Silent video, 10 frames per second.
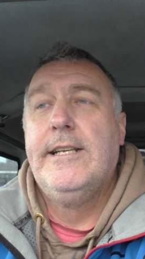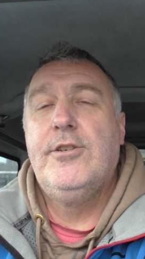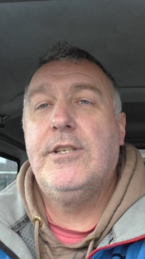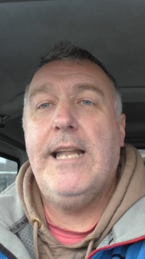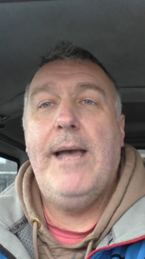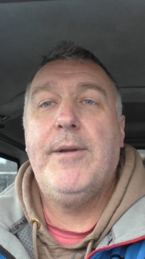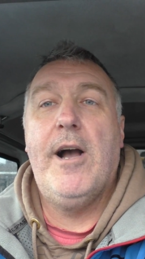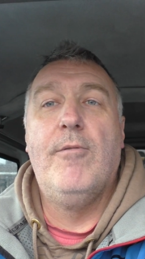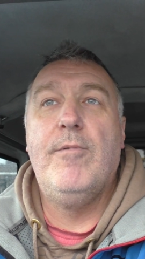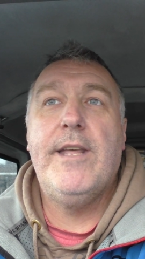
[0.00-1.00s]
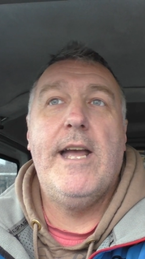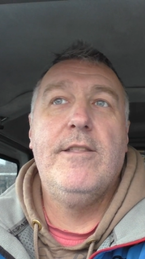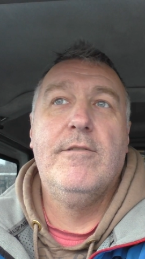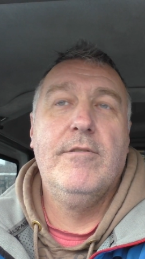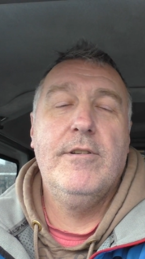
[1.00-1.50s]
Just let them get on with
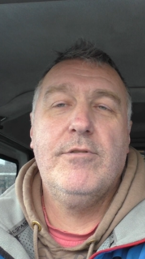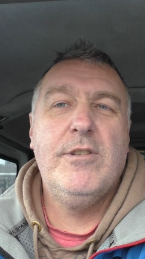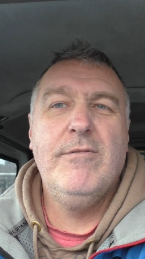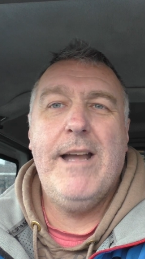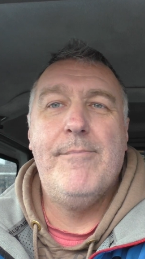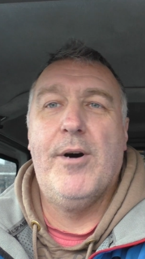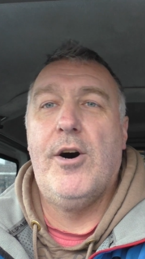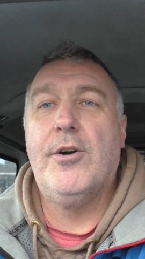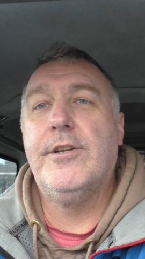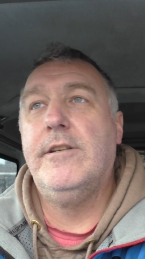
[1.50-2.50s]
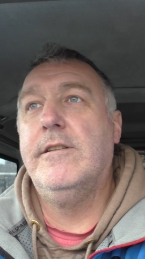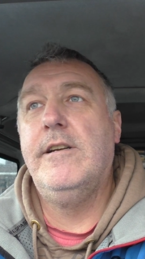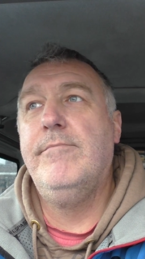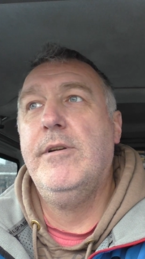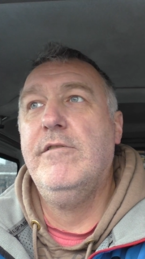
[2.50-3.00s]
it. They'll soon get bored
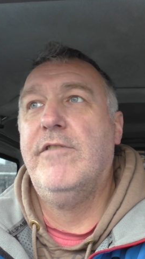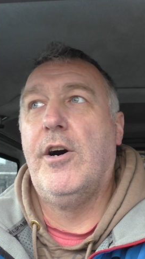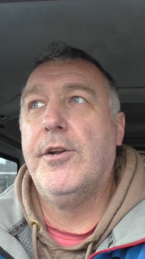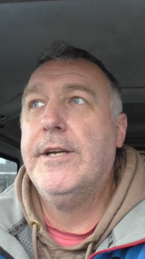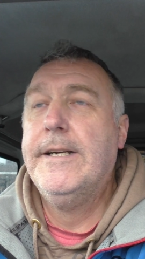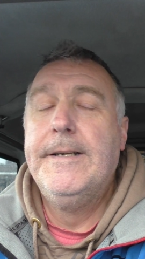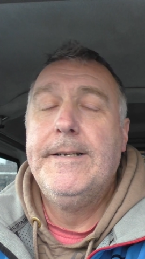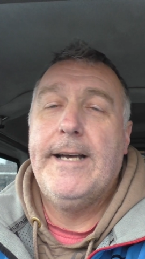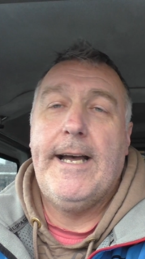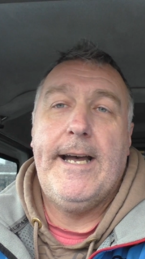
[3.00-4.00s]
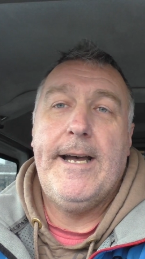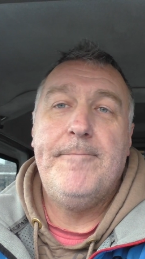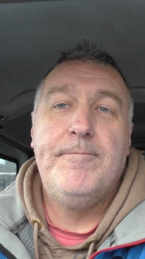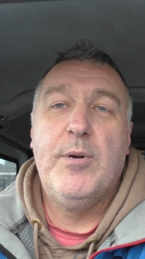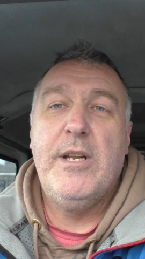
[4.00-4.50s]
and move on,
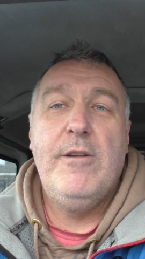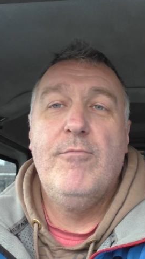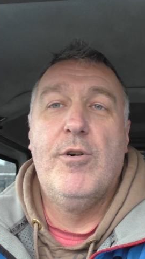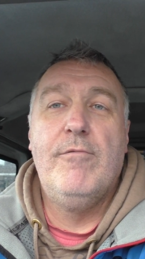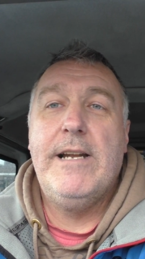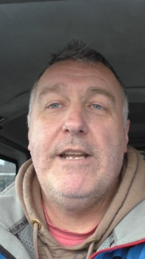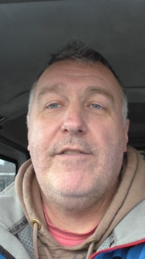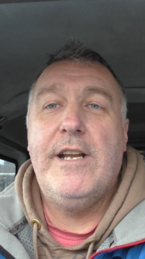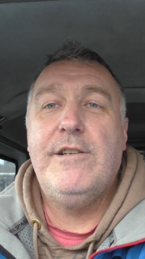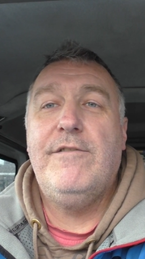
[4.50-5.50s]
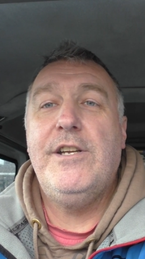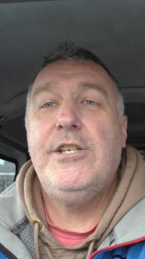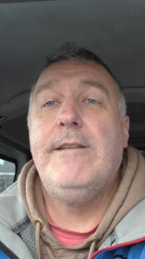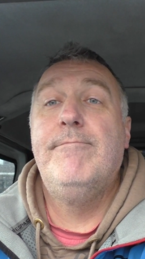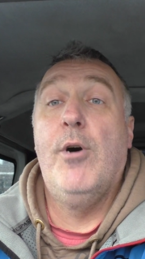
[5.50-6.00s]
but it won't really affect your
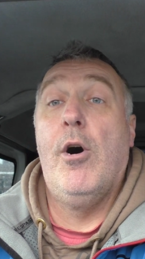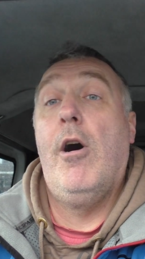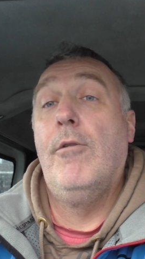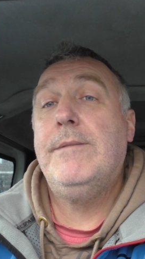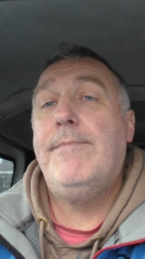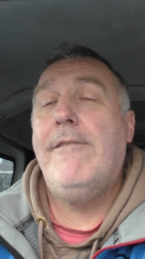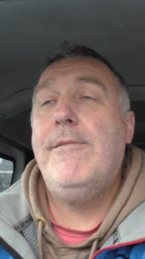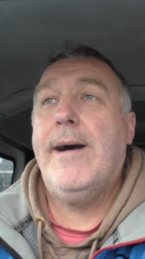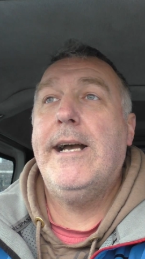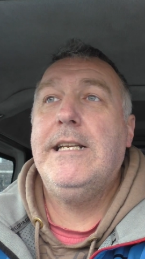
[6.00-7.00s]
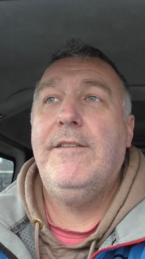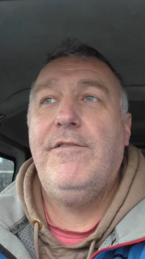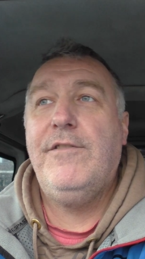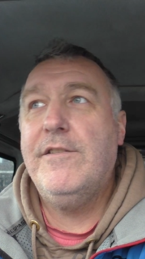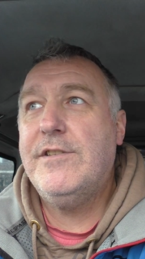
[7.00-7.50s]
fishing. But always bear in mind,
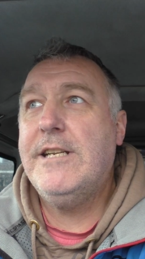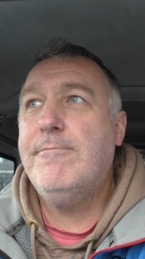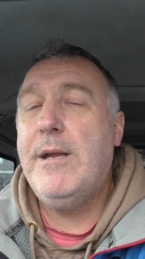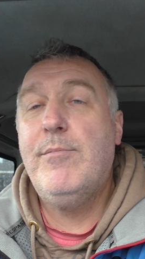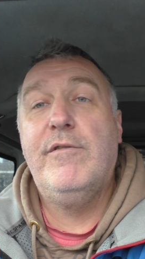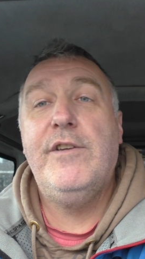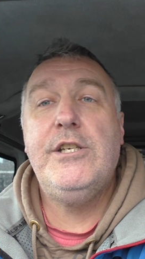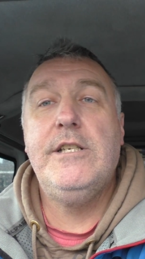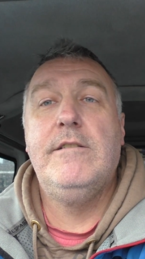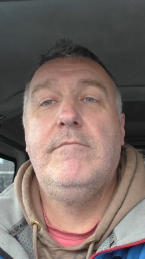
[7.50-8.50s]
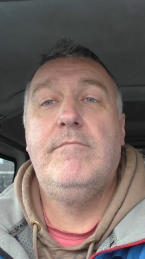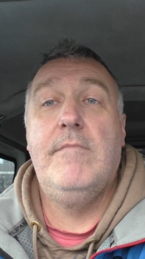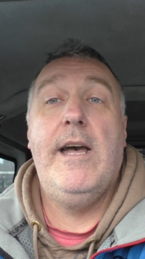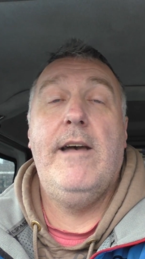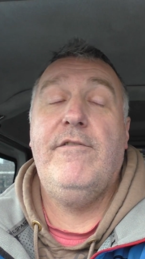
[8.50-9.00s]
if you've seen people fishing,
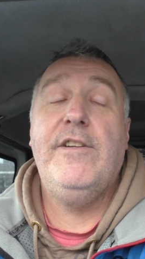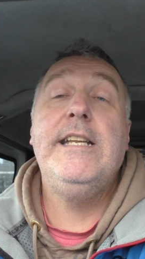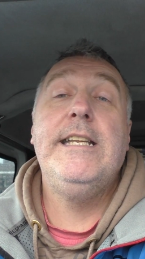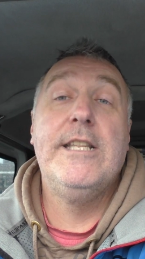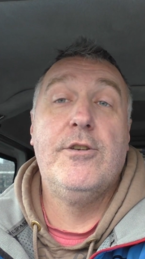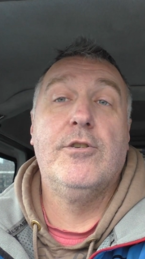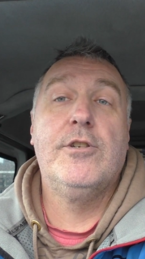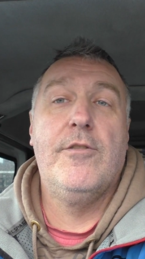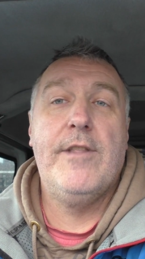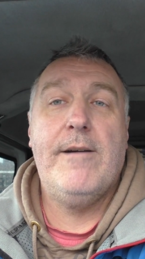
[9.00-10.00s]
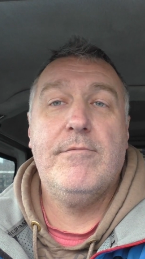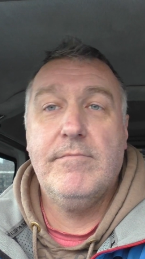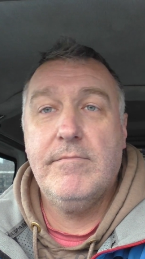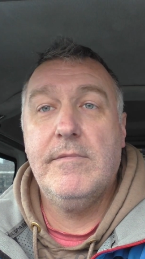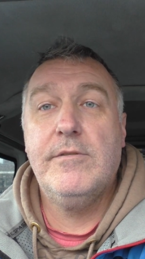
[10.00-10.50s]
feeding the ducks on that
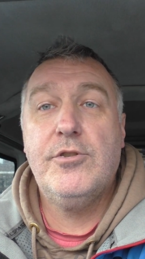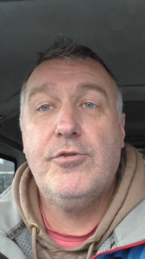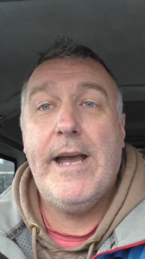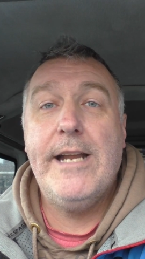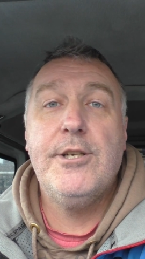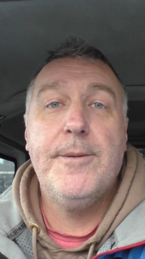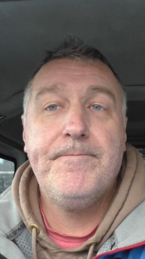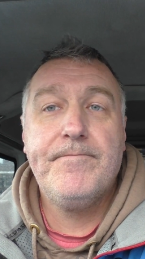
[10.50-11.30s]
stretch